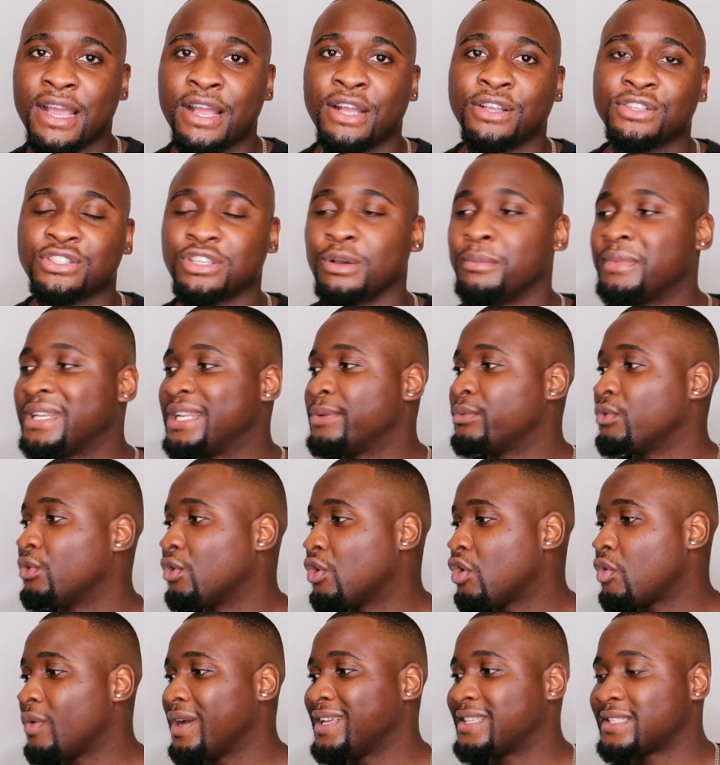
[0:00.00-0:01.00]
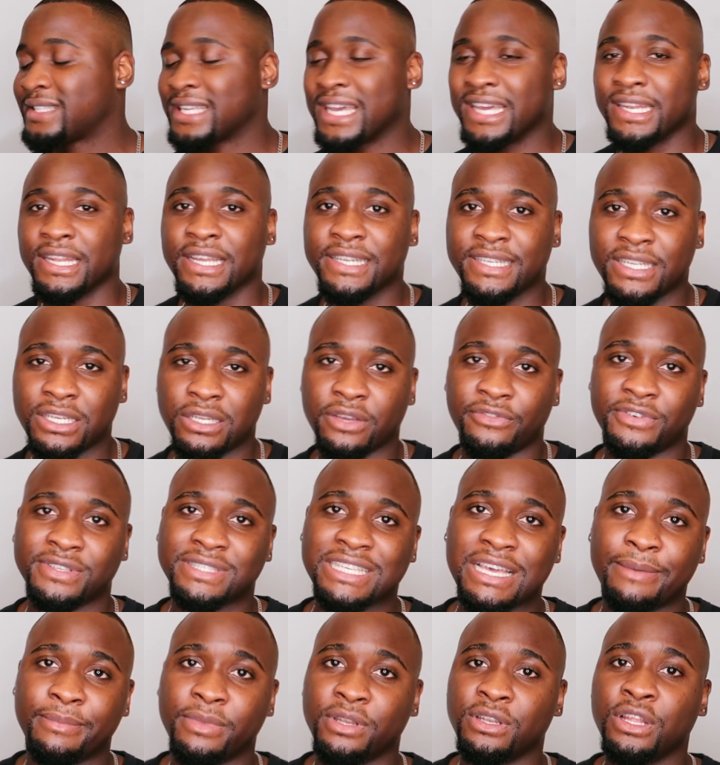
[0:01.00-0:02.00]
Somebody will always sign a deed of
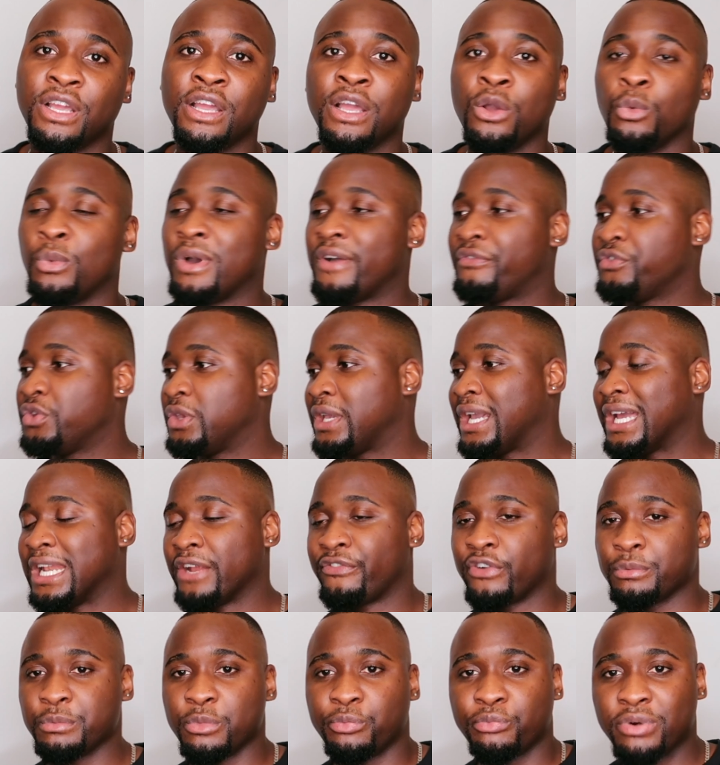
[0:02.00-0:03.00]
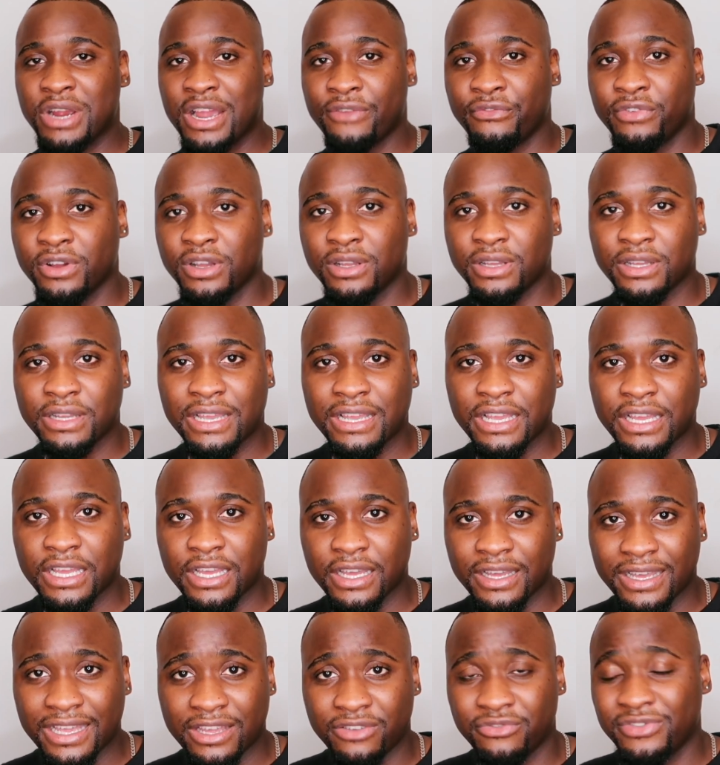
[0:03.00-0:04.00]
assignment. Whether you get it from a private
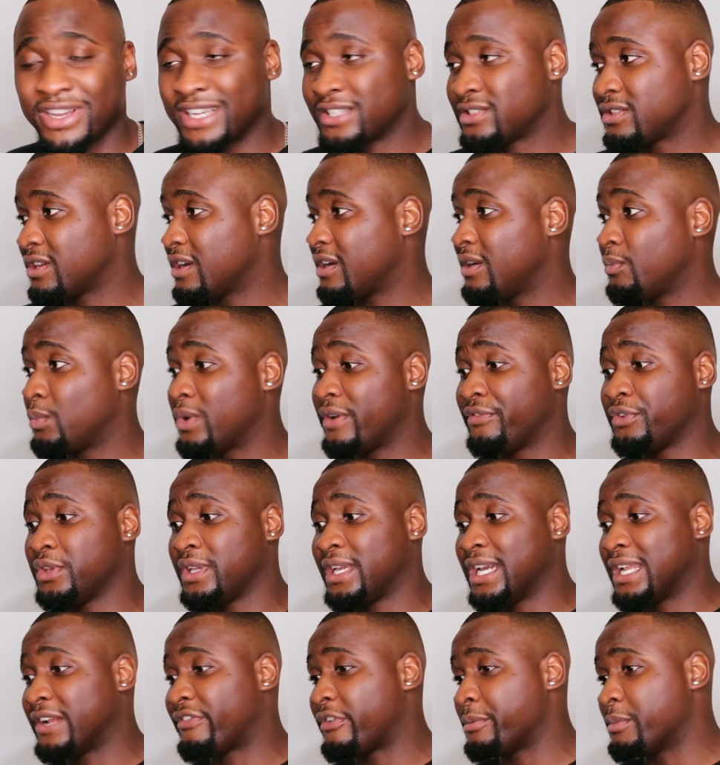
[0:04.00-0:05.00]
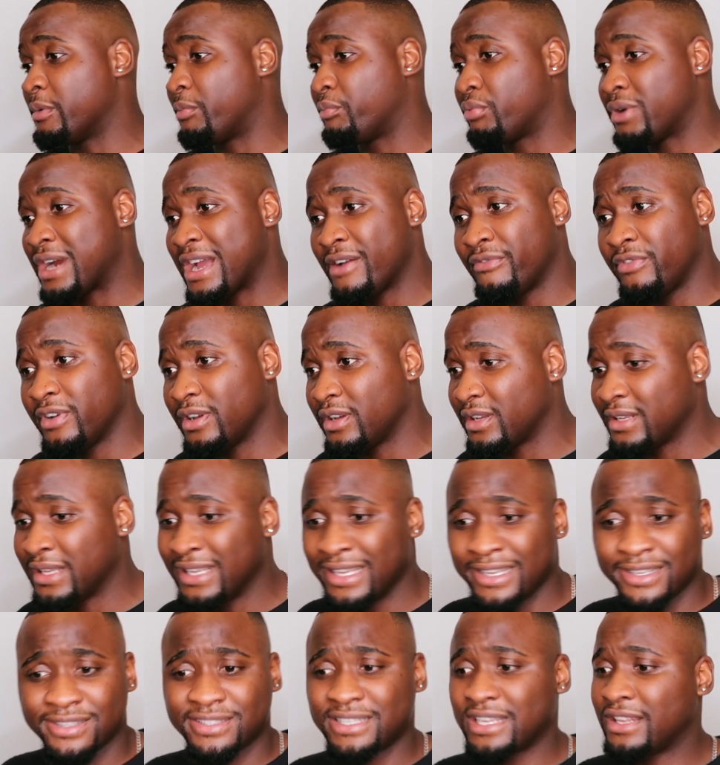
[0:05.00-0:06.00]
investor, whether you get it from a private
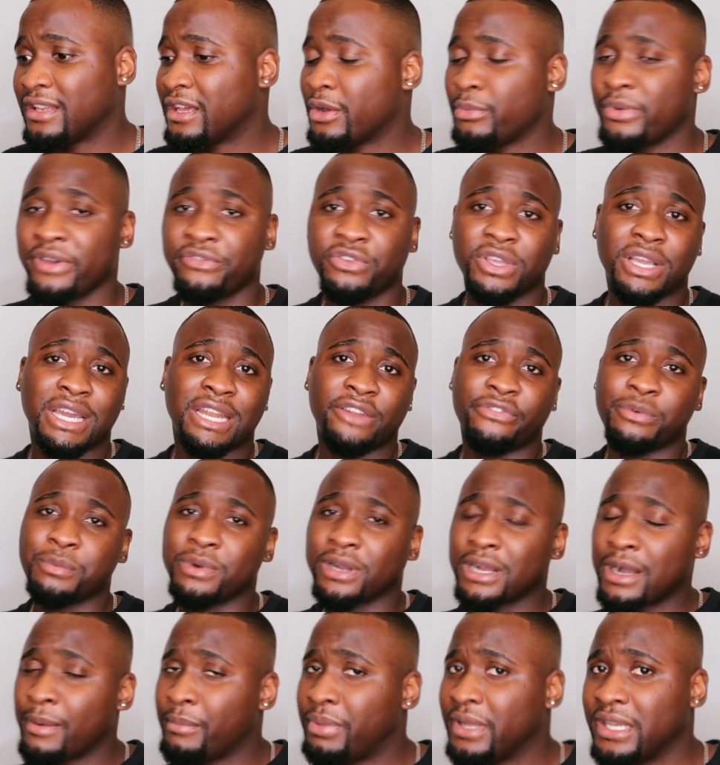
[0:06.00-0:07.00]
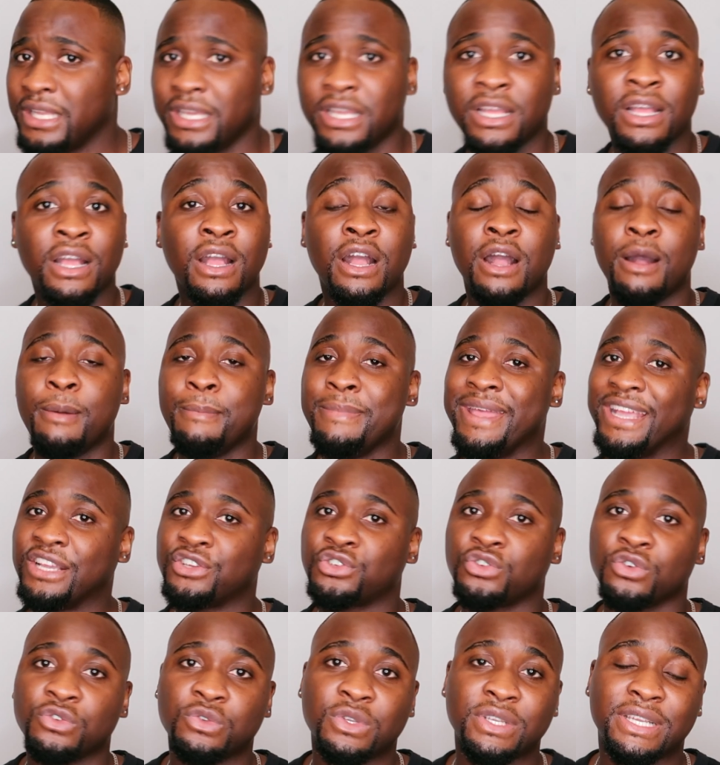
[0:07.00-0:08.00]
seller, whether you get it from a company, make
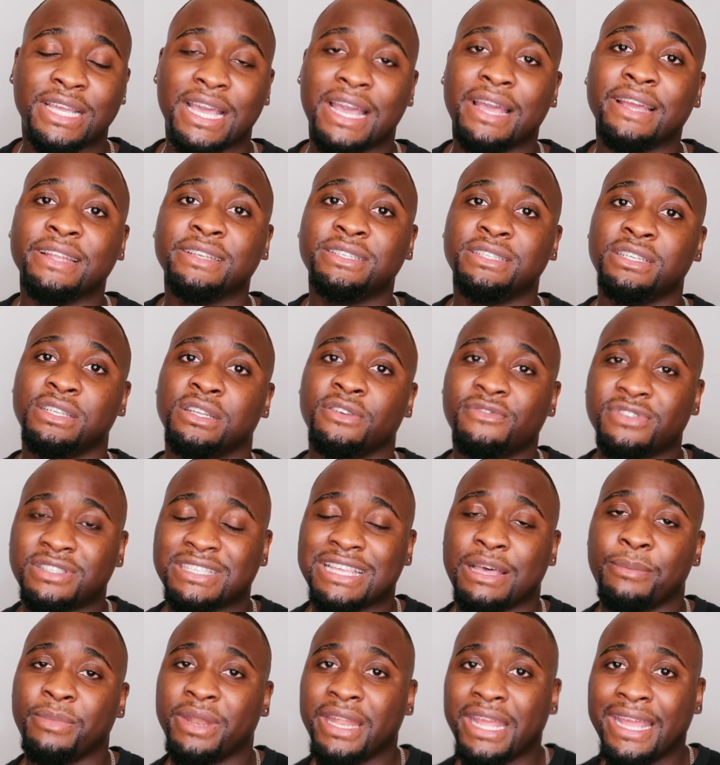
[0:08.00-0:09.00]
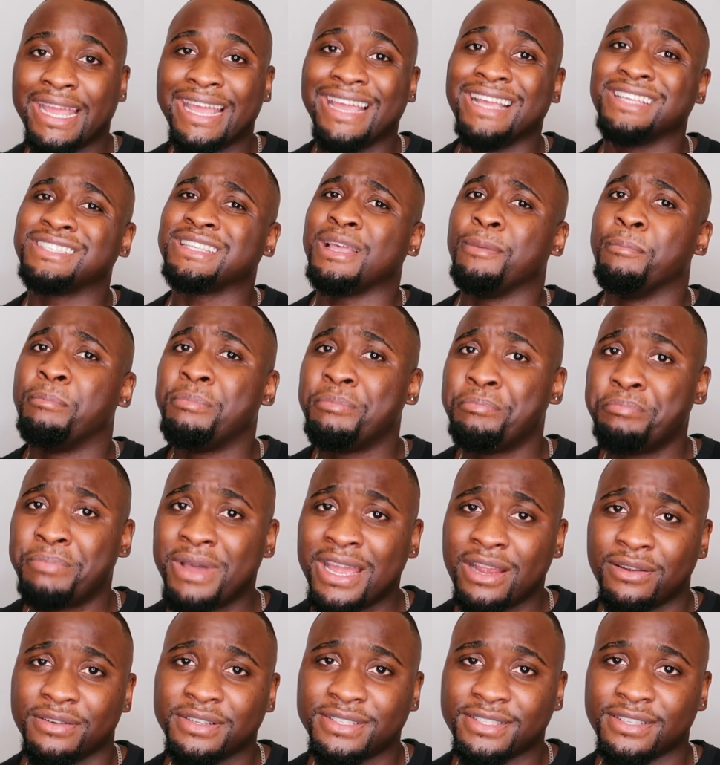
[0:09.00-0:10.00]
sure you get a deed of assignment. It is
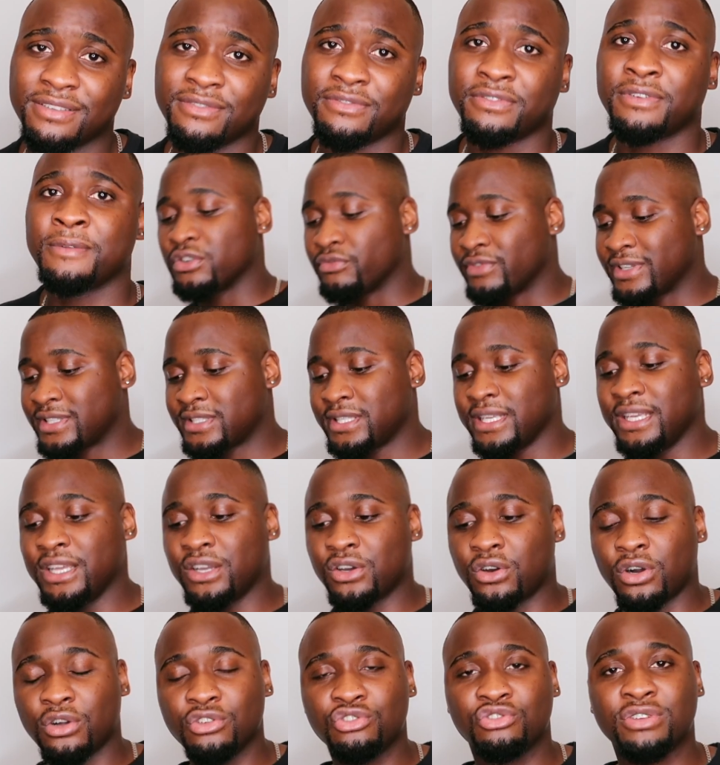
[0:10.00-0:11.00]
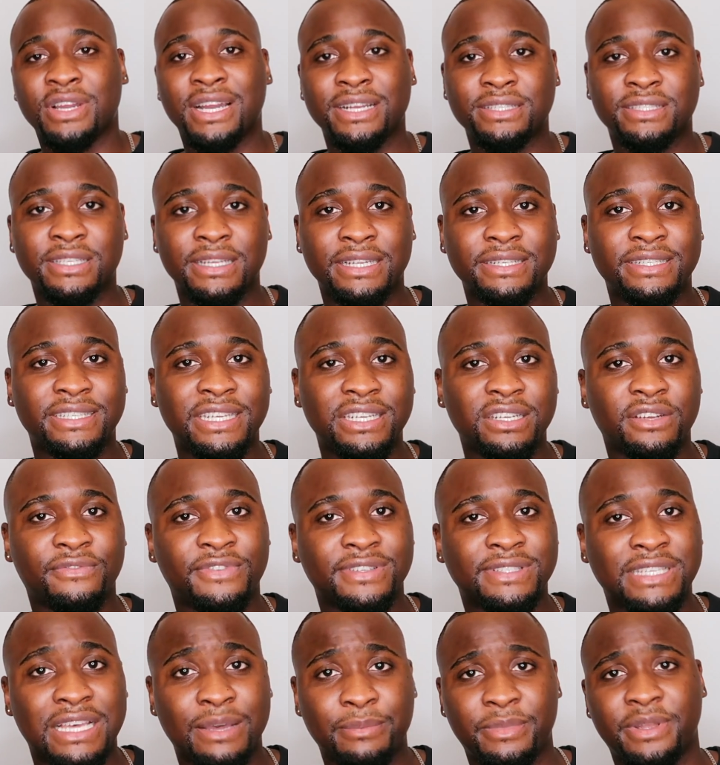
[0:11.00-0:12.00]
imperative. So receipt, contract, deed of
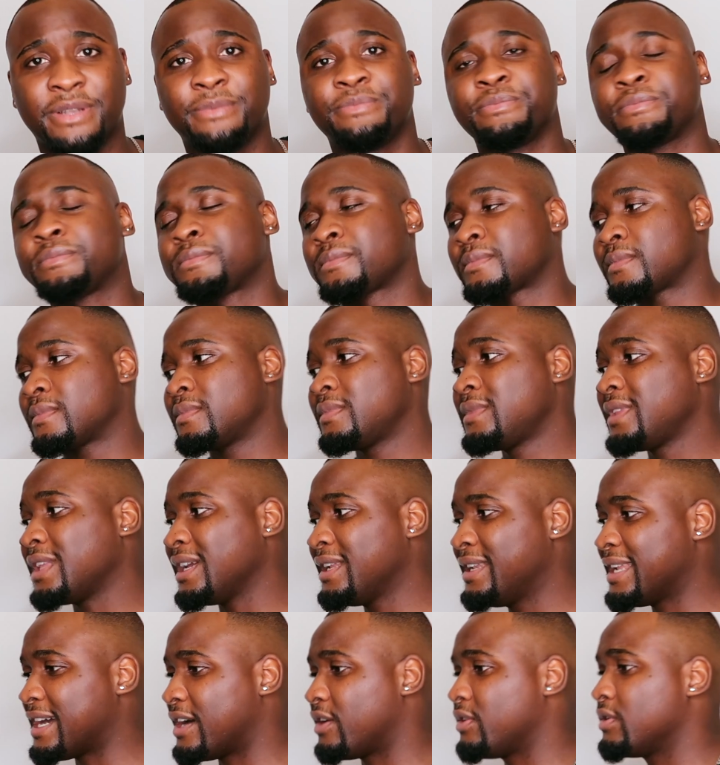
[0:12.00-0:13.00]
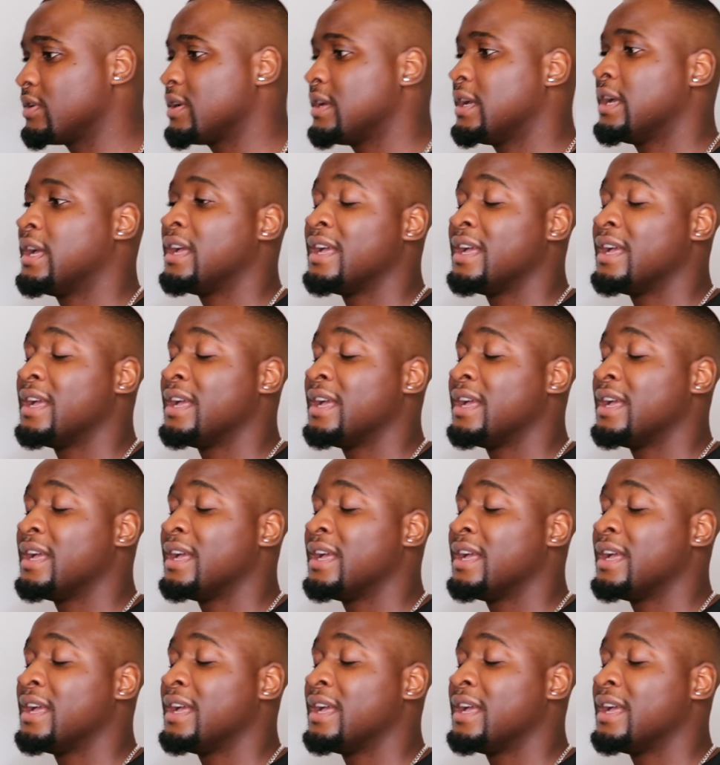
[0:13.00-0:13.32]
assignment. Now,